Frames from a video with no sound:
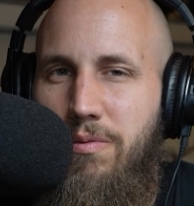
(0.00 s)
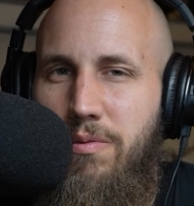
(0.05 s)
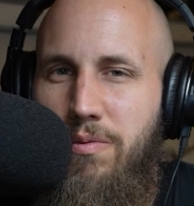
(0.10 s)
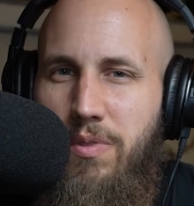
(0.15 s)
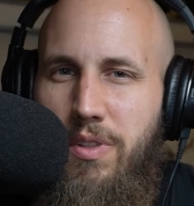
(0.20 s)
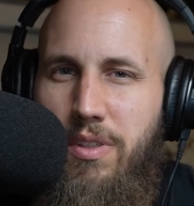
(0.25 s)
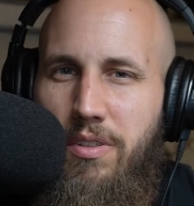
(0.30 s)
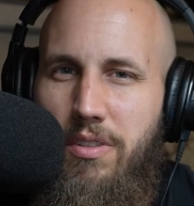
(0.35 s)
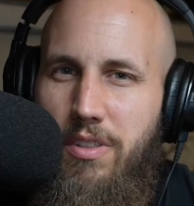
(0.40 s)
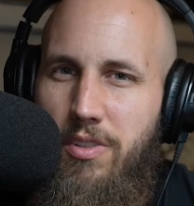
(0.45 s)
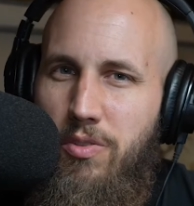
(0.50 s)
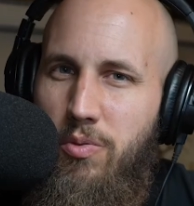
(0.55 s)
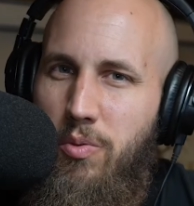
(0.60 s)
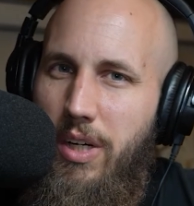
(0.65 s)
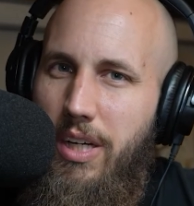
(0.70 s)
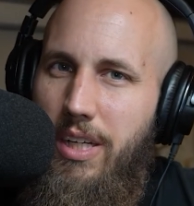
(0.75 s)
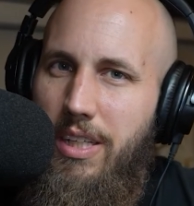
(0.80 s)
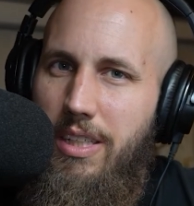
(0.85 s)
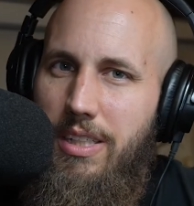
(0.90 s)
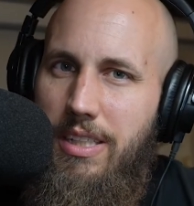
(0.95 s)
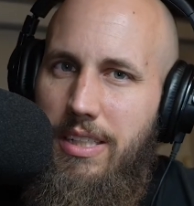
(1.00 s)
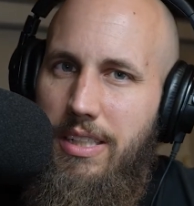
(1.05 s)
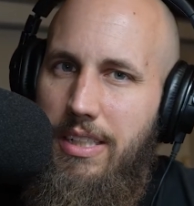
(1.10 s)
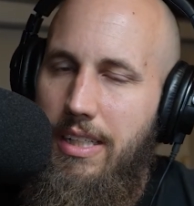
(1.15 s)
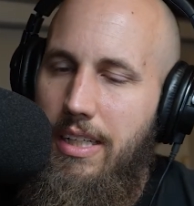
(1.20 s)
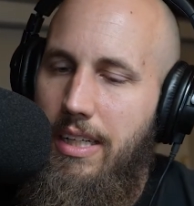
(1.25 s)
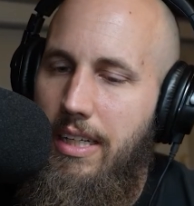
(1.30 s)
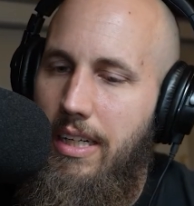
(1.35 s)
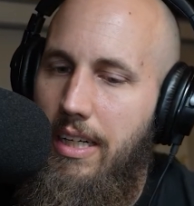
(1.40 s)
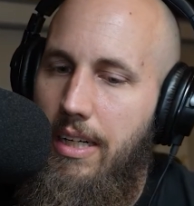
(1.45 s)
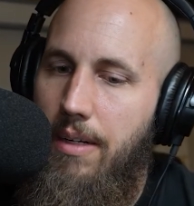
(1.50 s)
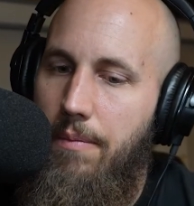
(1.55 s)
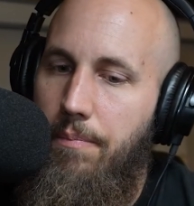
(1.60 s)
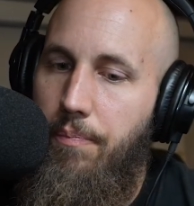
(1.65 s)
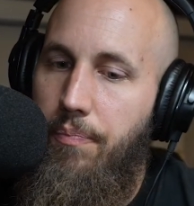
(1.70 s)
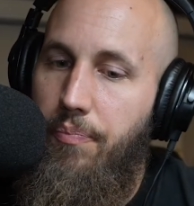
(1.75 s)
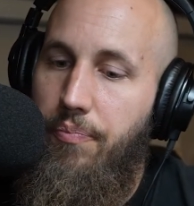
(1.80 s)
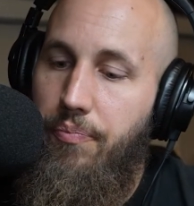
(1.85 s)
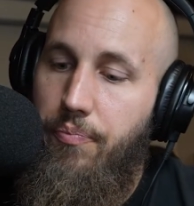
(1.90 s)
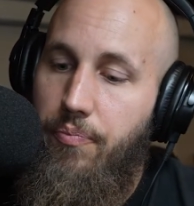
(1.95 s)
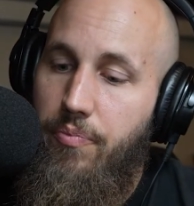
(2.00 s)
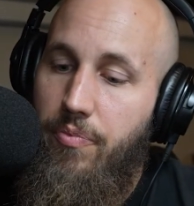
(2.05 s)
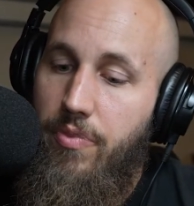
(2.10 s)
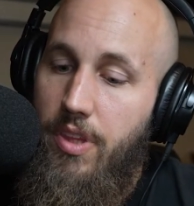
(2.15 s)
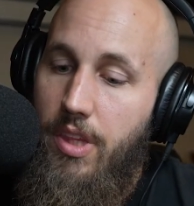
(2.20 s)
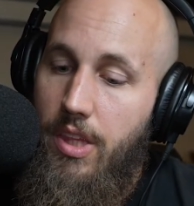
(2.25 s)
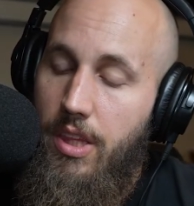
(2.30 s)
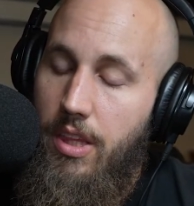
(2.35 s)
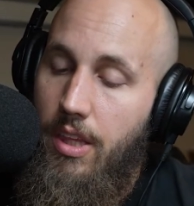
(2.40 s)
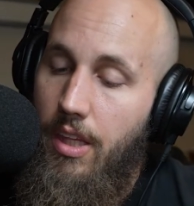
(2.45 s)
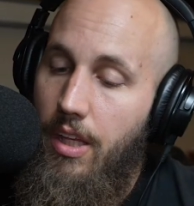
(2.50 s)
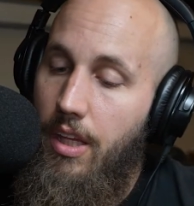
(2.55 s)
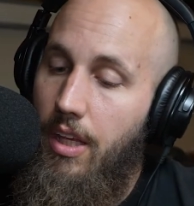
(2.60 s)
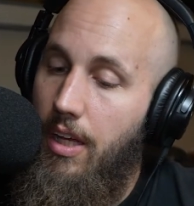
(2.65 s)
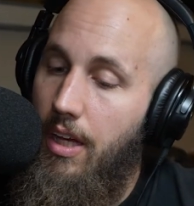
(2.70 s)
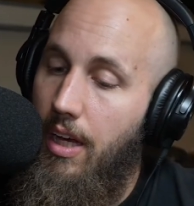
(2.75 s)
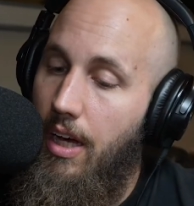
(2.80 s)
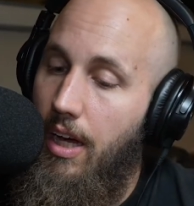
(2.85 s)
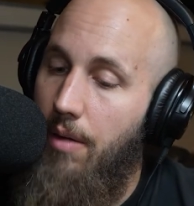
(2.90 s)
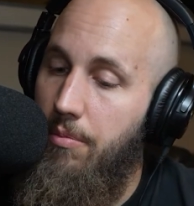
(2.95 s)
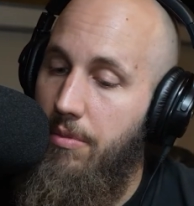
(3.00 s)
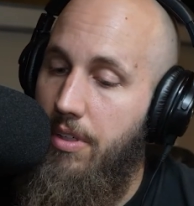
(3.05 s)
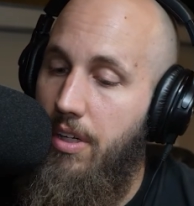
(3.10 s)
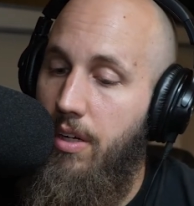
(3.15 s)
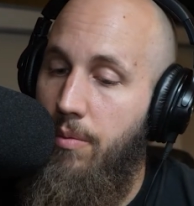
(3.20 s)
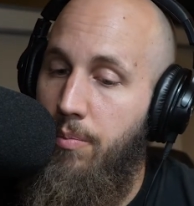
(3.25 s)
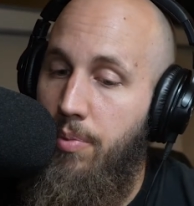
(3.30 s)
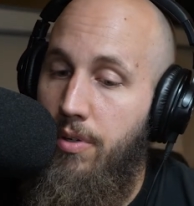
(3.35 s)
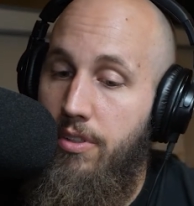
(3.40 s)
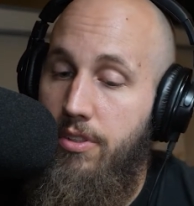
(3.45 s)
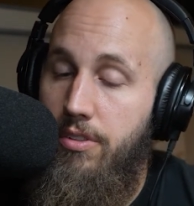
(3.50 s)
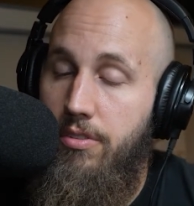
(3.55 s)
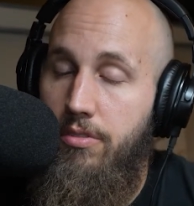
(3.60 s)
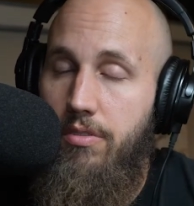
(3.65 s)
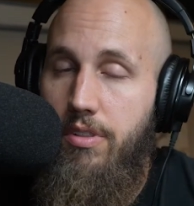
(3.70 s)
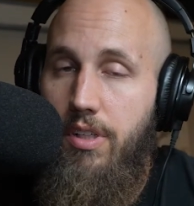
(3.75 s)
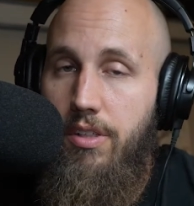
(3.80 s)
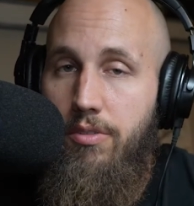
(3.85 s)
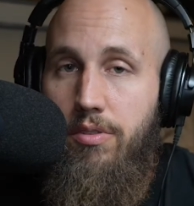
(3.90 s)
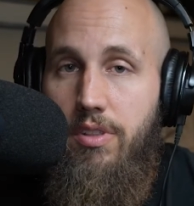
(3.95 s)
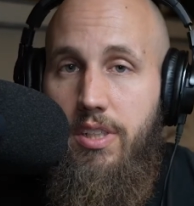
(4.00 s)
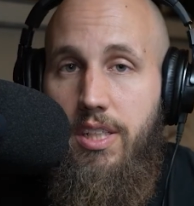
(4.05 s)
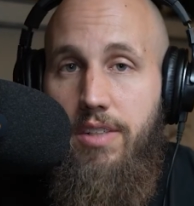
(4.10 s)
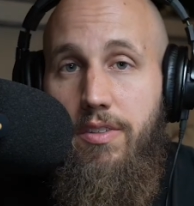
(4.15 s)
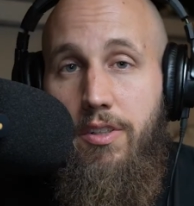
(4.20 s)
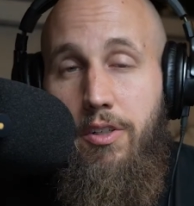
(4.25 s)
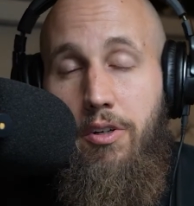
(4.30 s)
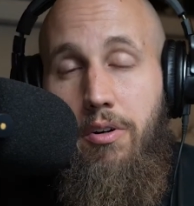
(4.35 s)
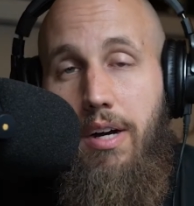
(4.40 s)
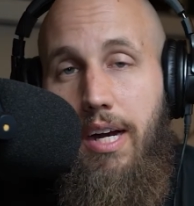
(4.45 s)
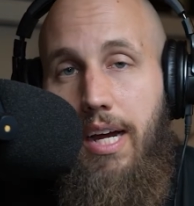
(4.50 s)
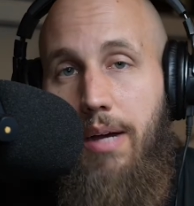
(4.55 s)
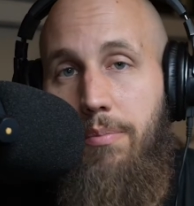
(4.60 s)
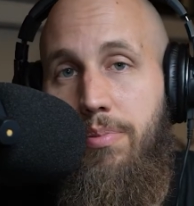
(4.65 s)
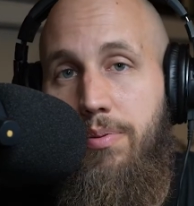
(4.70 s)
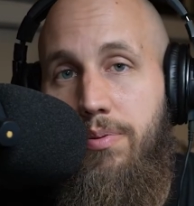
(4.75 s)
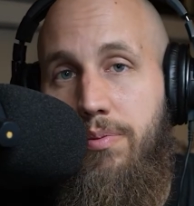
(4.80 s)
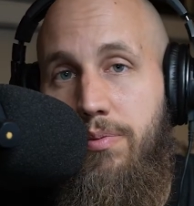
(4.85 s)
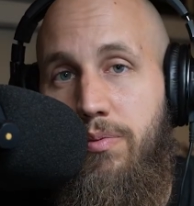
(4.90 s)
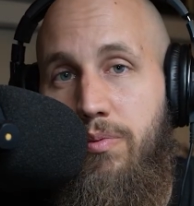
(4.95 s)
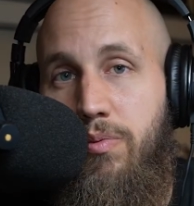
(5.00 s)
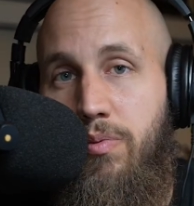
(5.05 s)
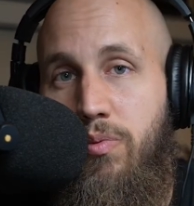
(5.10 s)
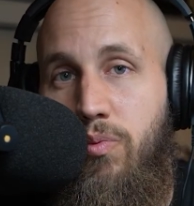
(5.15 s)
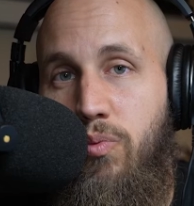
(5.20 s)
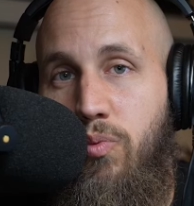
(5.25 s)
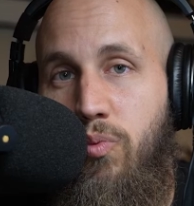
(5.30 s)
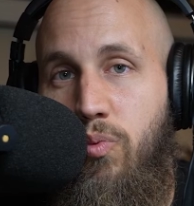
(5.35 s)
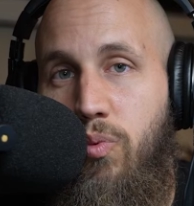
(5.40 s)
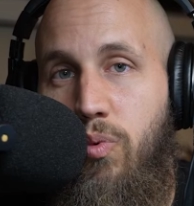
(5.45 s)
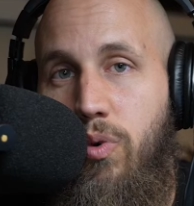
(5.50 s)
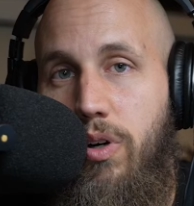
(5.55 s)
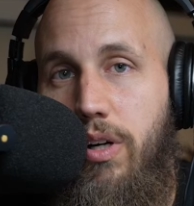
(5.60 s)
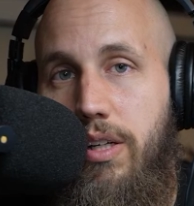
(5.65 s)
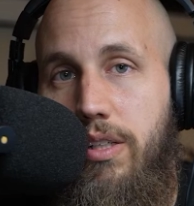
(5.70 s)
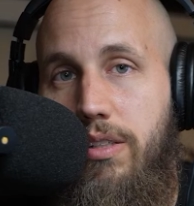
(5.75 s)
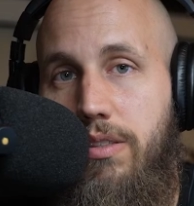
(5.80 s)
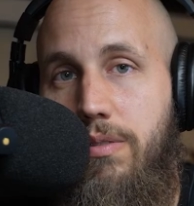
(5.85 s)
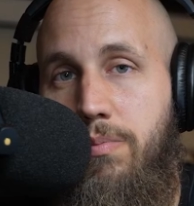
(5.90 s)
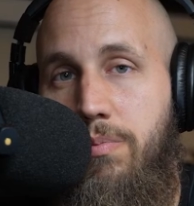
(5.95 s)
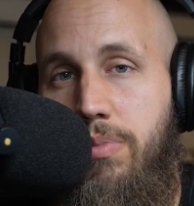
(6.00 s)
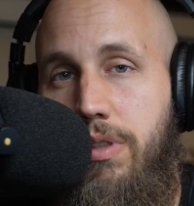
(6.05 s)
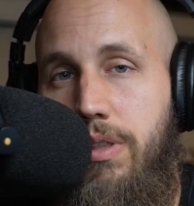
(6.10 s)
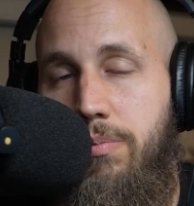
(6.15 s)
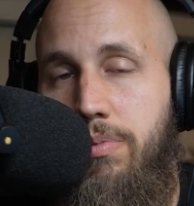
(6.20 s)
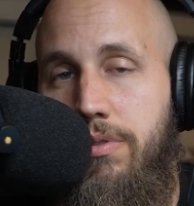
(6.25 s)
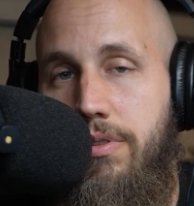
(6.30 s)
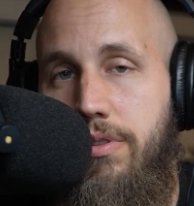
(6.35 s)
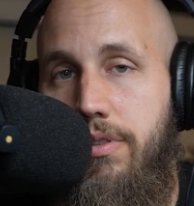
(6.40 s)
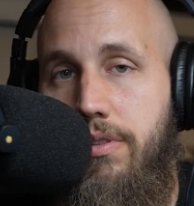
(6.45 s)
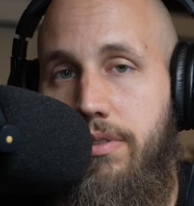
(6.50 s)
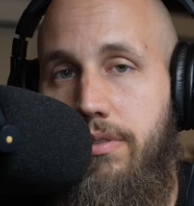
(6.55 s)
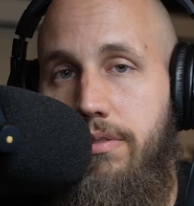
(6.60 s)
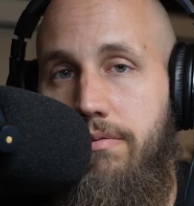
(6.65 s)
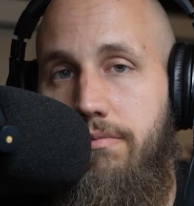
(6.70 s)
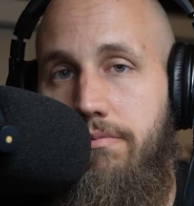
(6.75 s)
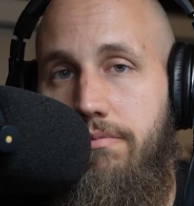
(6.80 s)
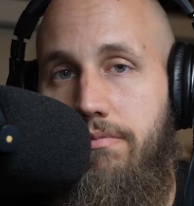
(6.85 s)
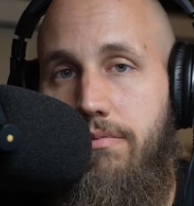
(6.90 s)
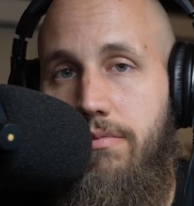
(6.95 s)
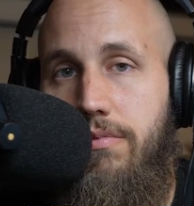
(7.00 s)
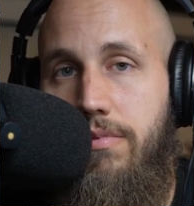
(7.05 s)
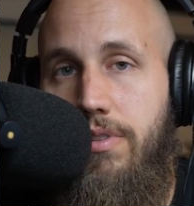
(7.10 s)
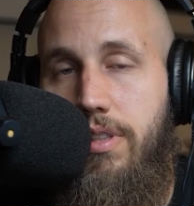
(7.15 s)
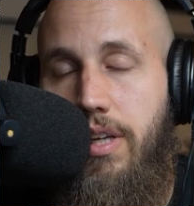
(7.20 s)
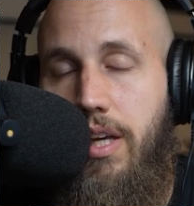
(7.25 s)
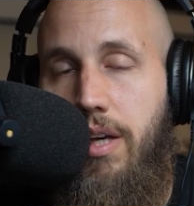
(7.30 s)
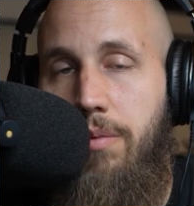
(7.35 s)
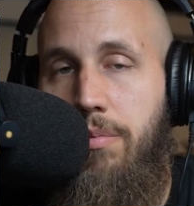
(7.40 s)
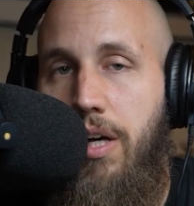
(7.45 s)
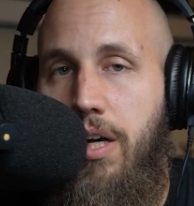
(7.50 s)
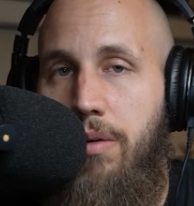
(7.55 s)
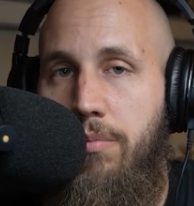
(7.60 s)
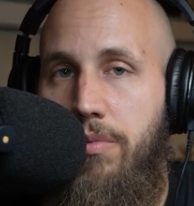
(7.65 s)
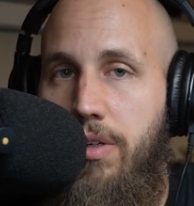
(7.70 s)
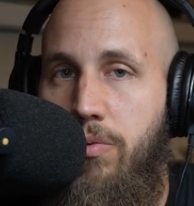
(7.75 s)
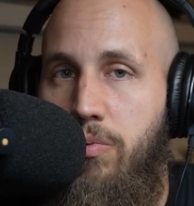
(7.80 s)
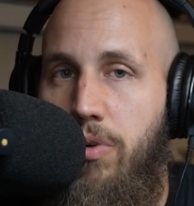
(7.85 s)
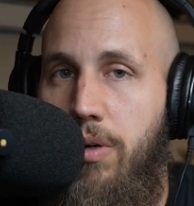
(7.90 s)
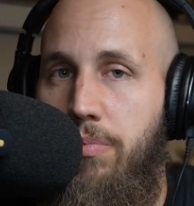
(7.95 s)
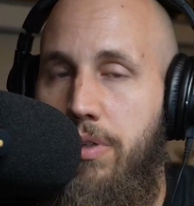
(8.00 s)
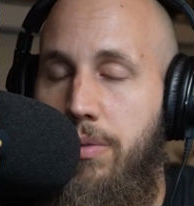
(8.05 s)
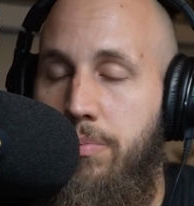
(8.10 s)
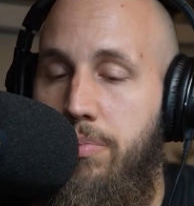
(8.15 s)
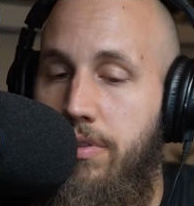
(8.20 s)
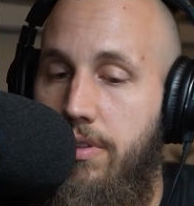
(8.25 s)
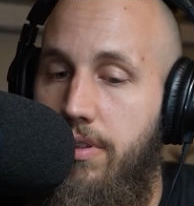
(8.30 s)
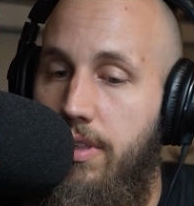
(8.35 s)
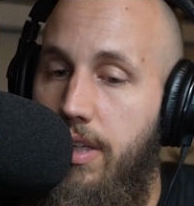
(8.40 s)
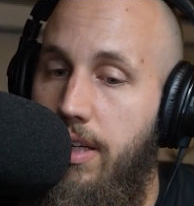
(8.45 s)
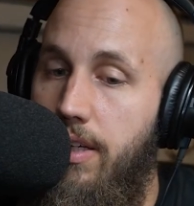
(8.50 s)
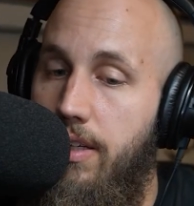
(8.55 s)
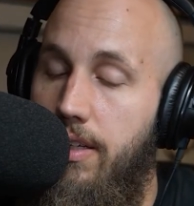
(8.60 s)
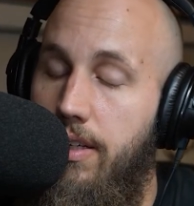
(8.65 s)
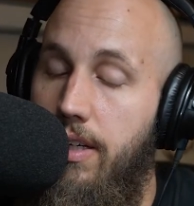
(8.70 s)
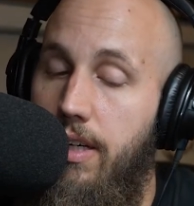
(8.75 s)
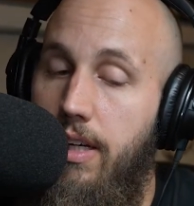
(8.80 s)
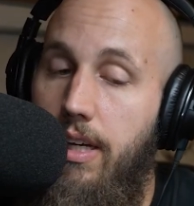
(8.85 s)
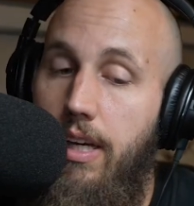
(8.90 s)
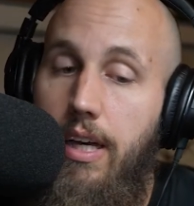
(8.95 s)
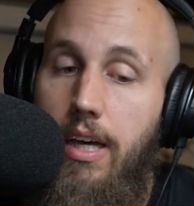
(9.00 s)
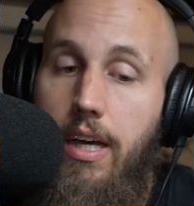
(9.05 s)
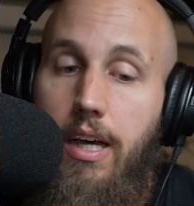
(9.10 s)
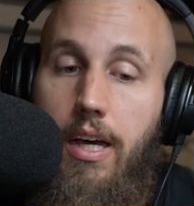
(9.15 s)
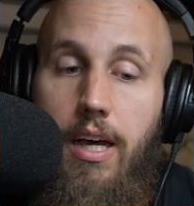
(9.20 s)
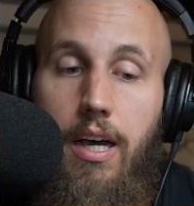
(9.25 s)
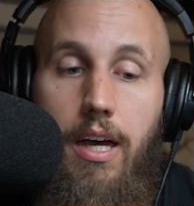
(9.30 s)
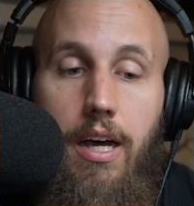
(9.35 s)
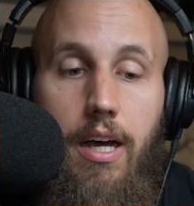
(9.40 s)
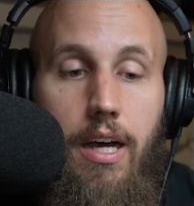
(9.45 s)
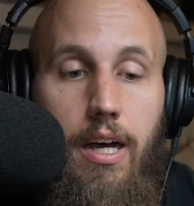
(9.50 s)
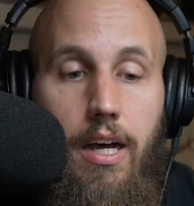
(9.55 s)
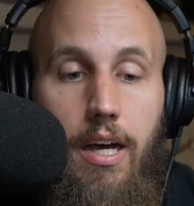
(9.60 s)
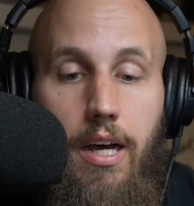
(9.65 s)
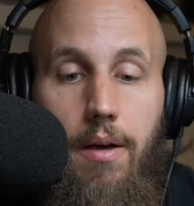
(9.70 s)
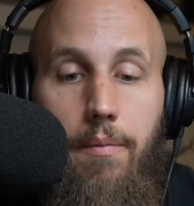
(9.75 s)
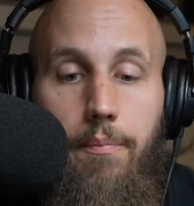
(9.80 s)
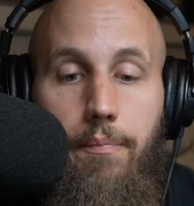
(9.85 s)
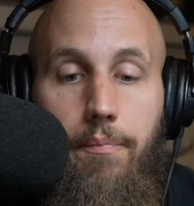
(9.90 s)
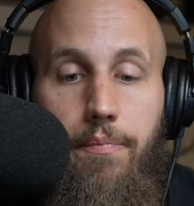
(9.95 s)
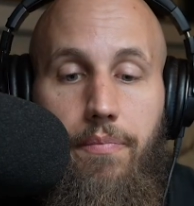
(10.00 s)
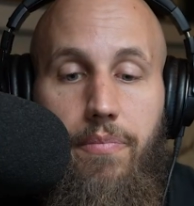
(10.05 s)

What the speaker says: feel this way. I'm the kind of person who doesn't really give a crap what people say about me, what people think. One